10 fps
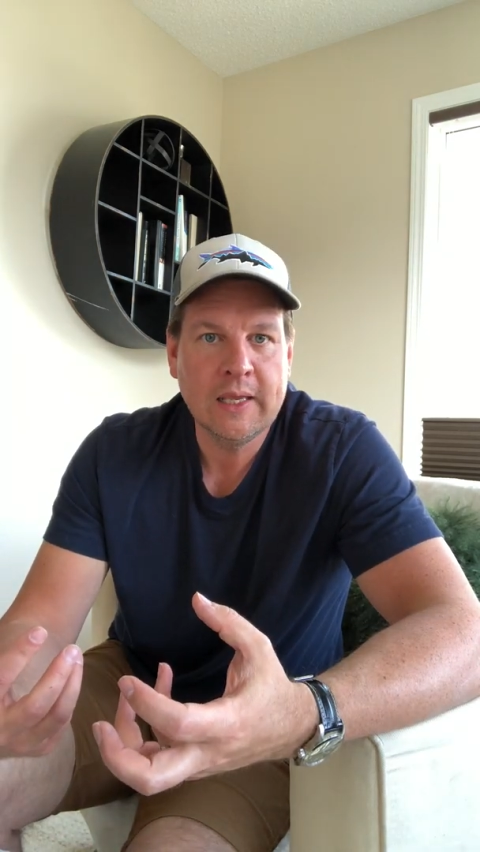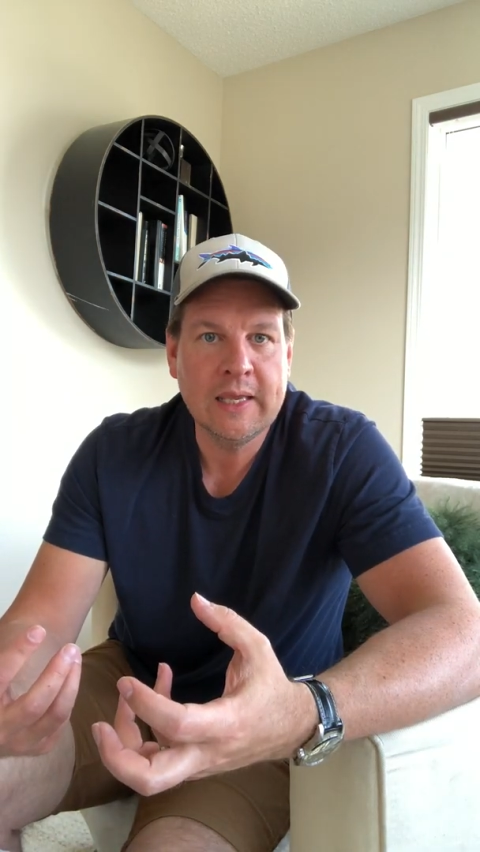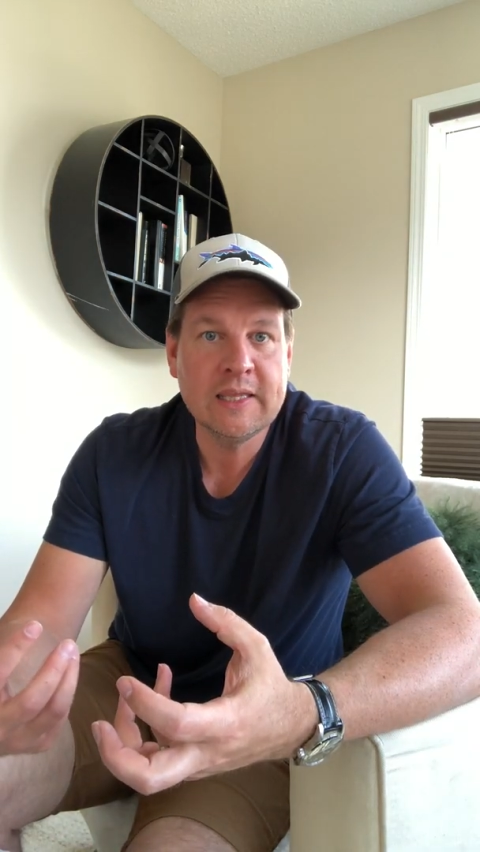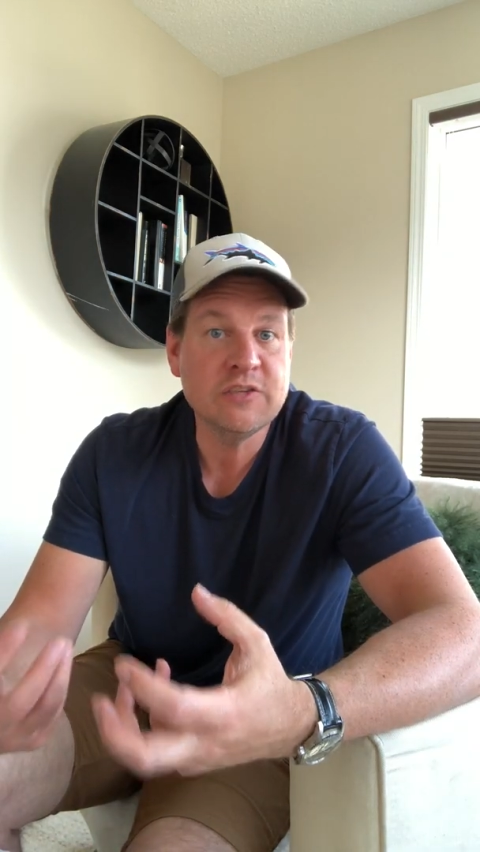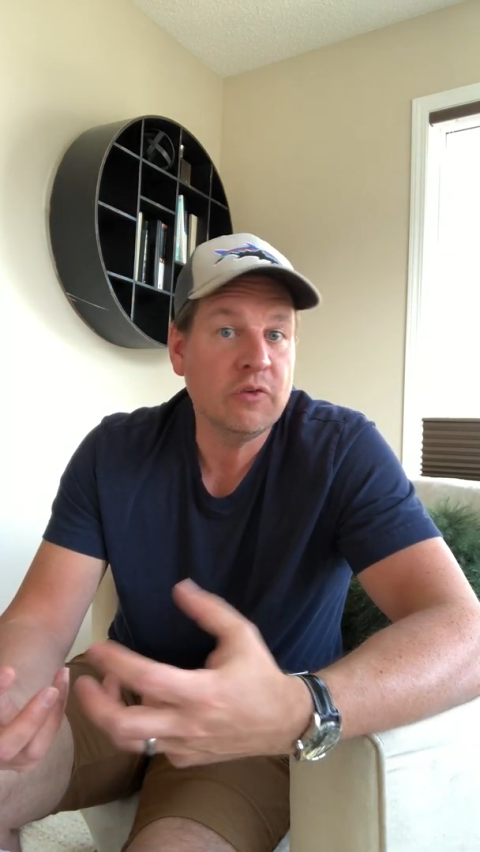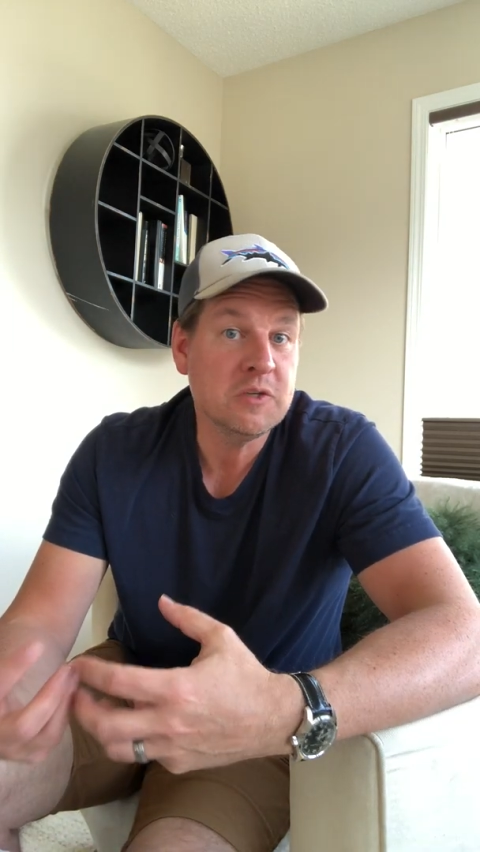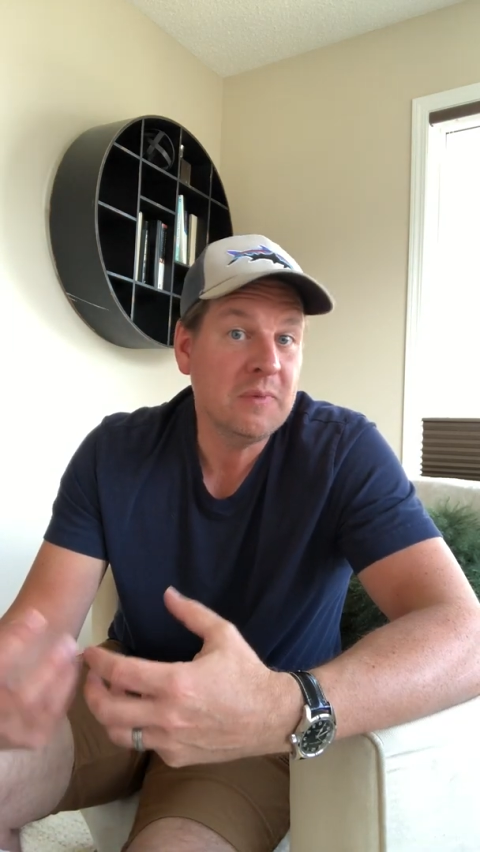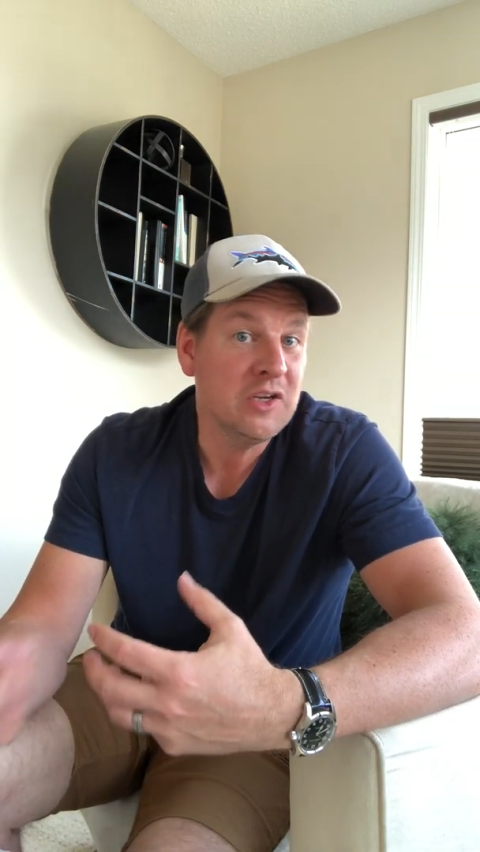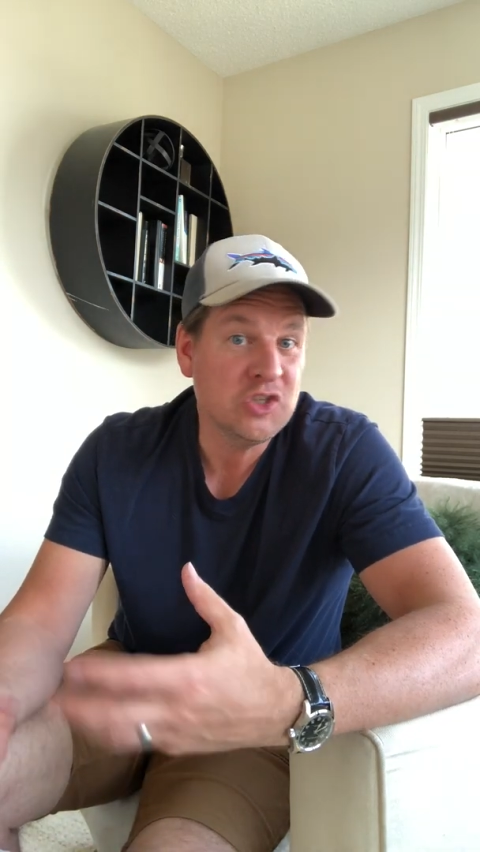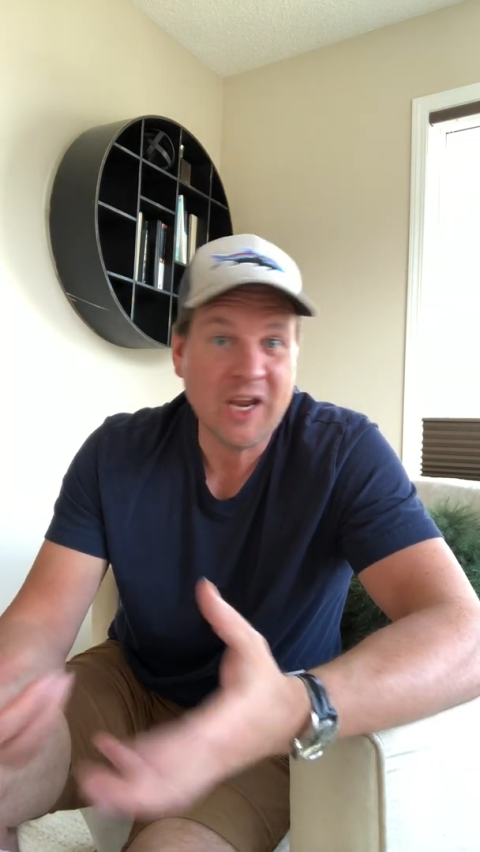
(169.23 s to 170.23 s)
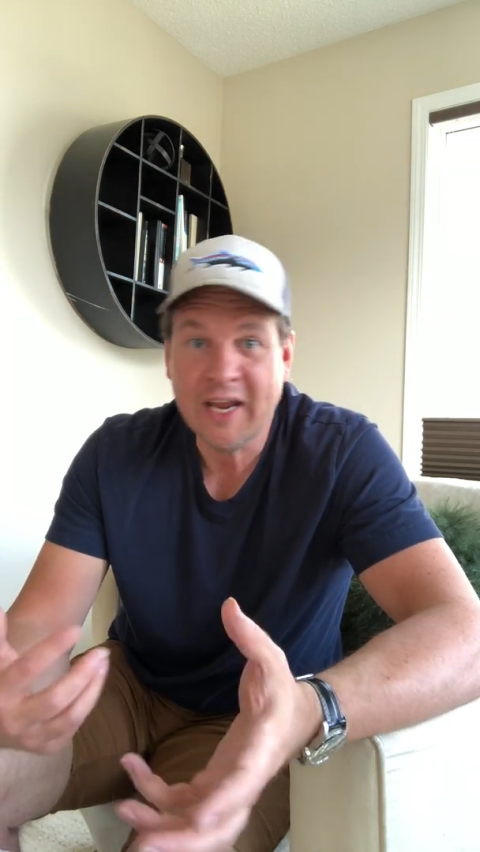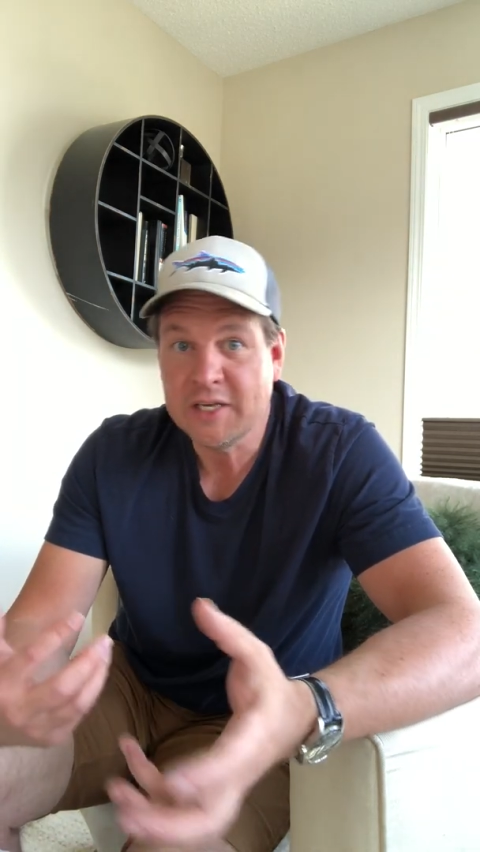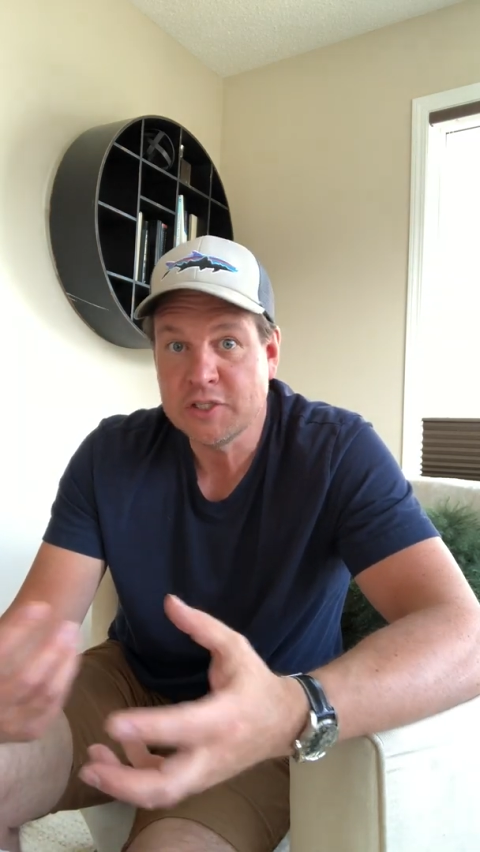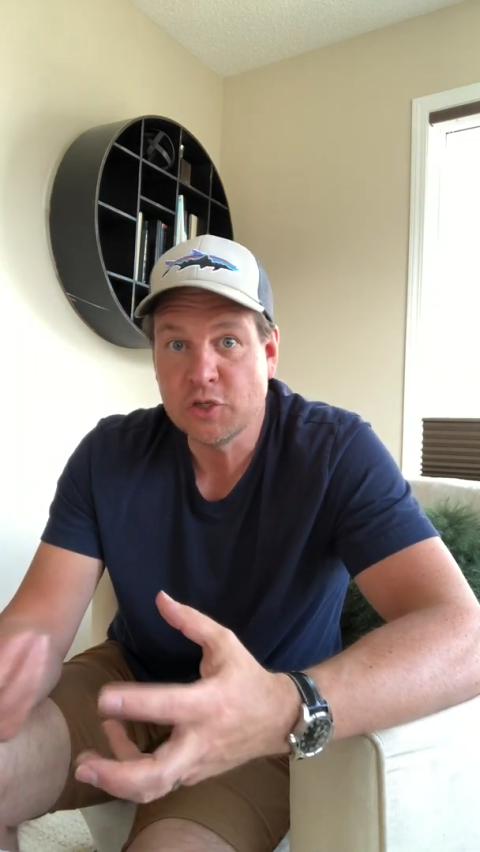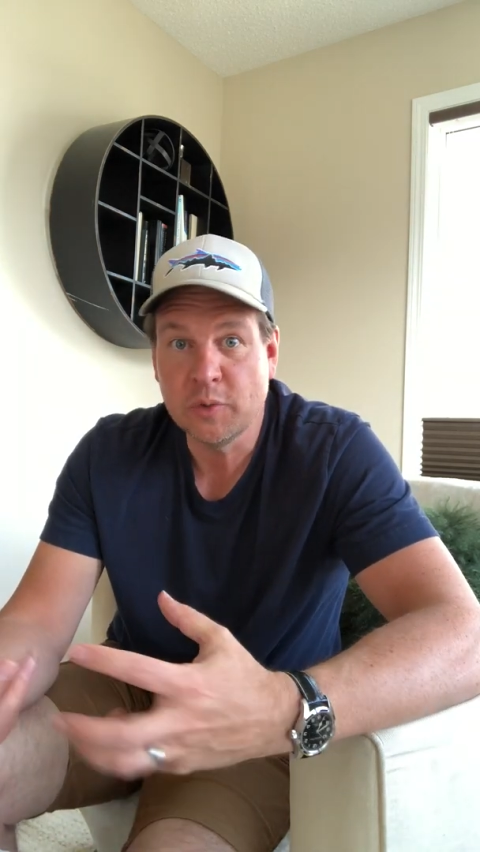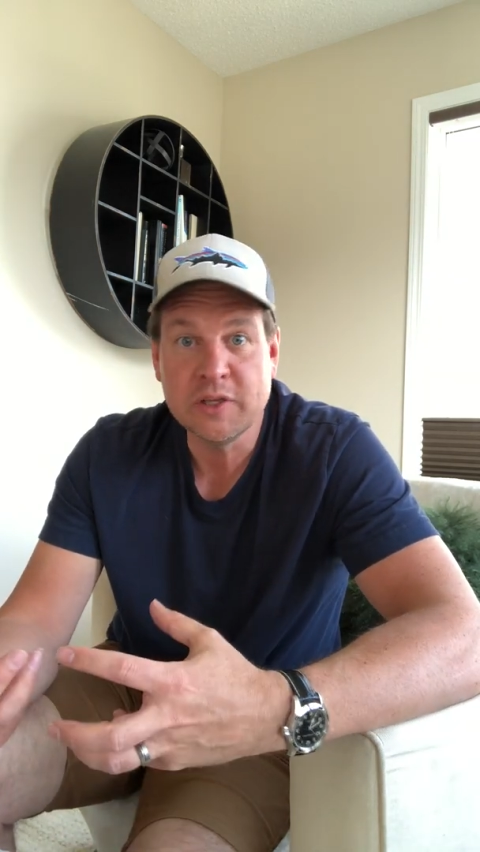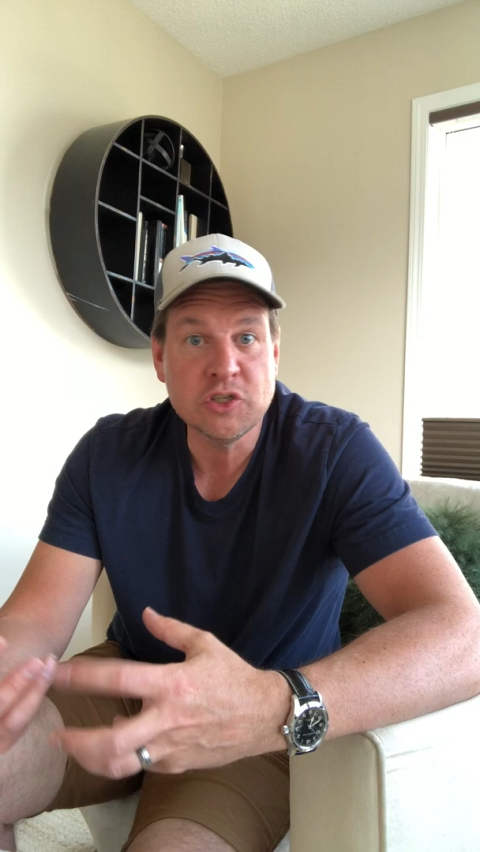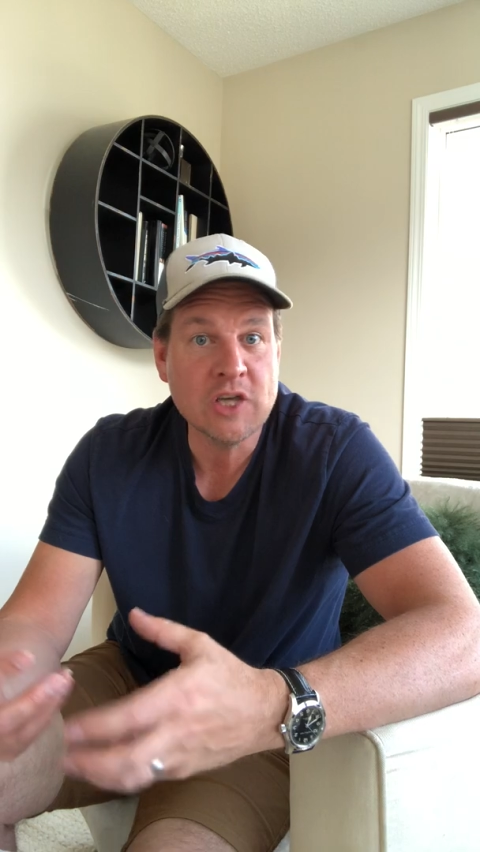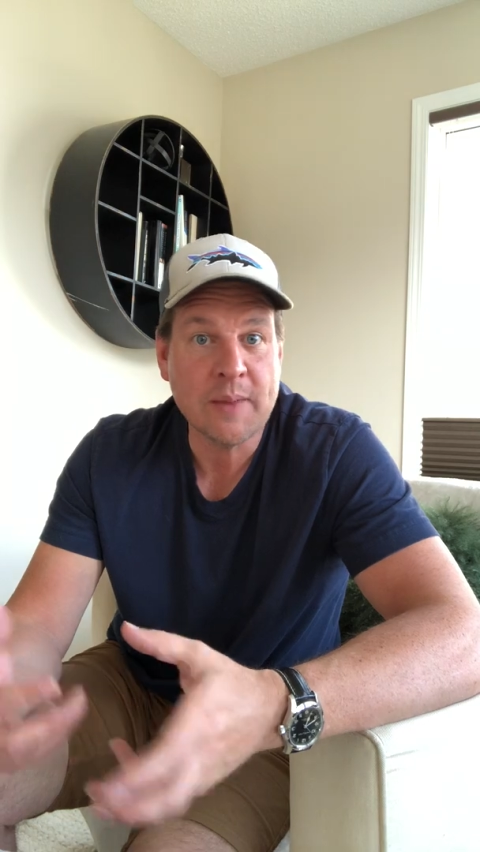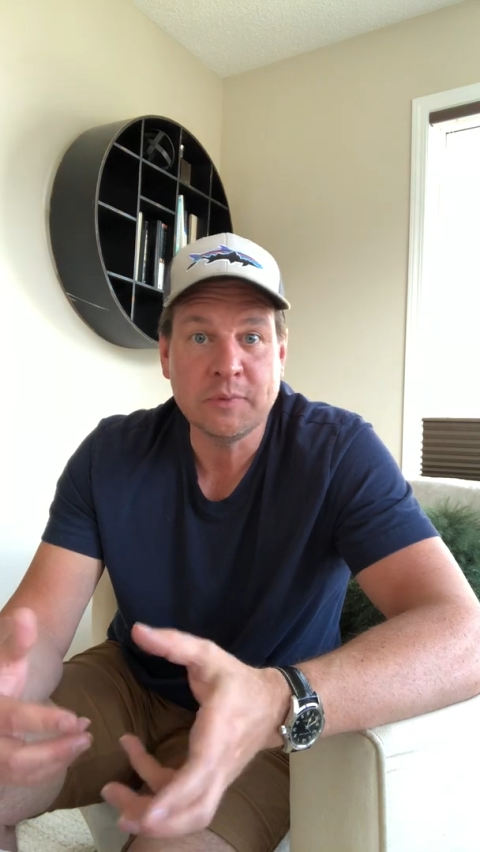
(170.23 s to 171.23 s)
And this verse might change as you read this
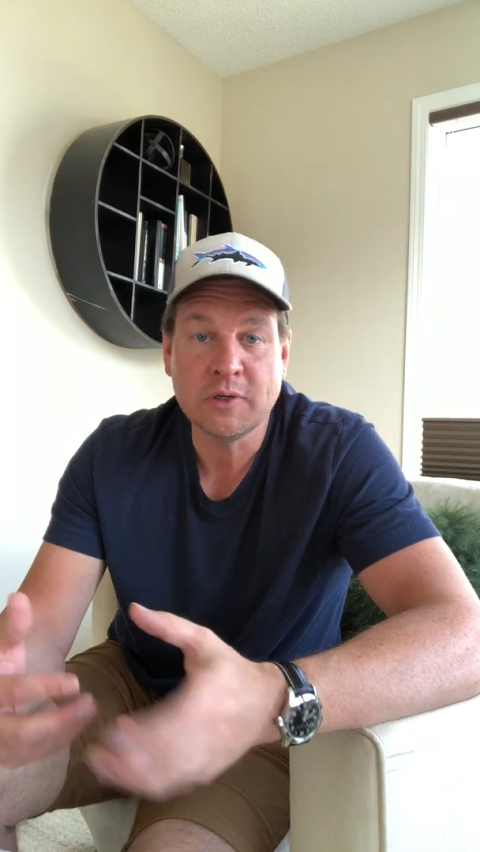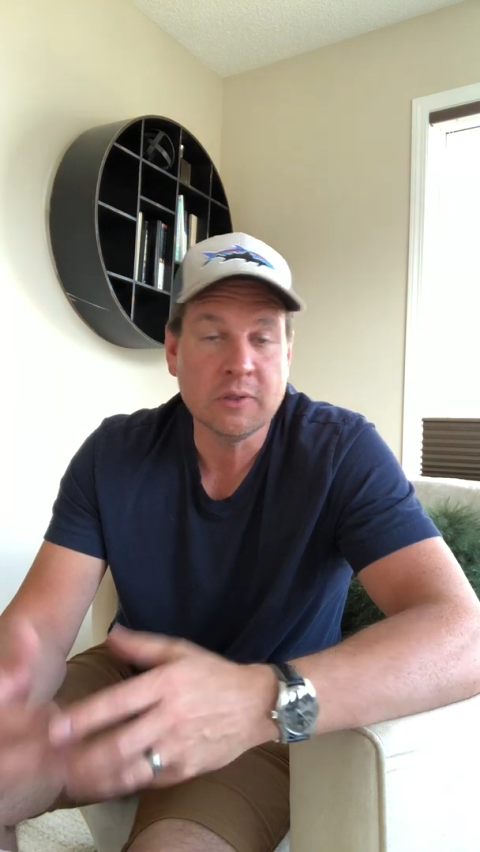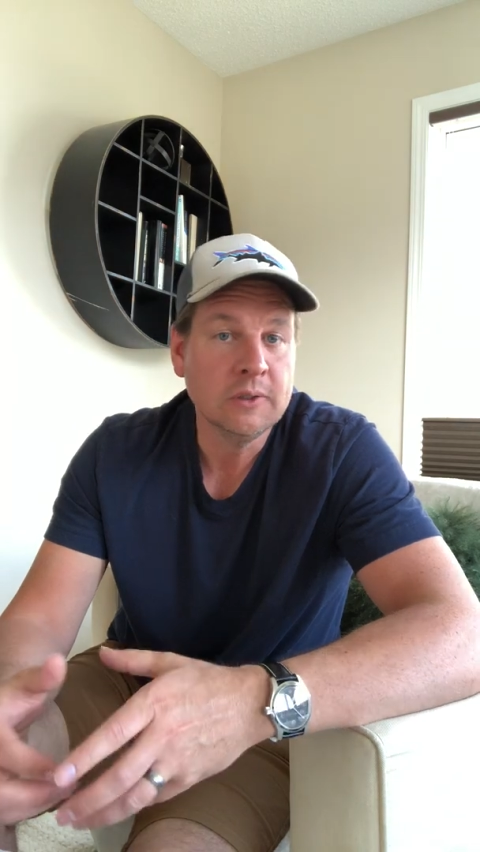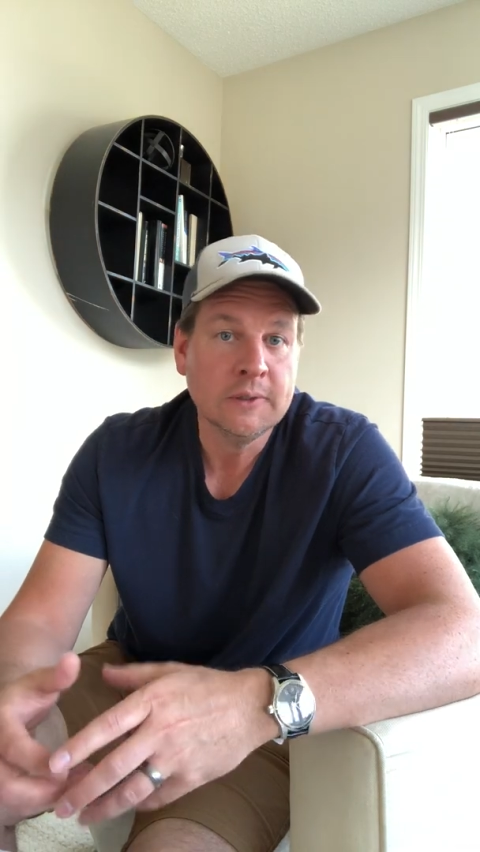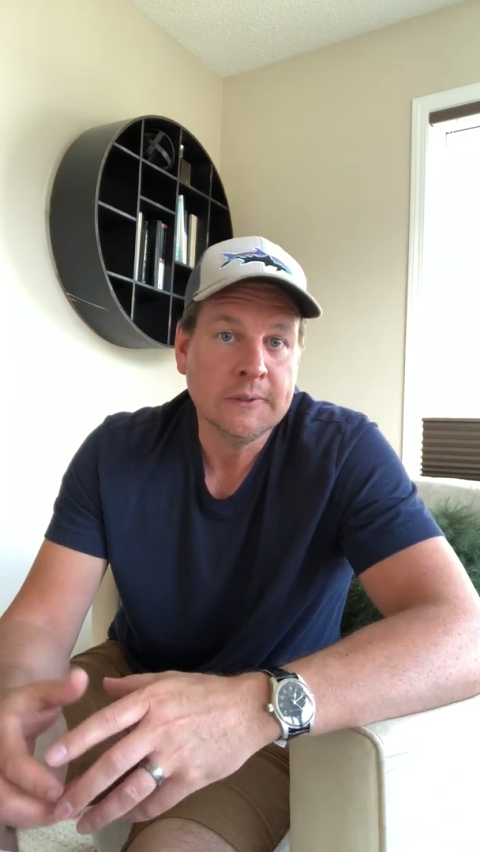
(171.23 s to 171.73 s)
chapter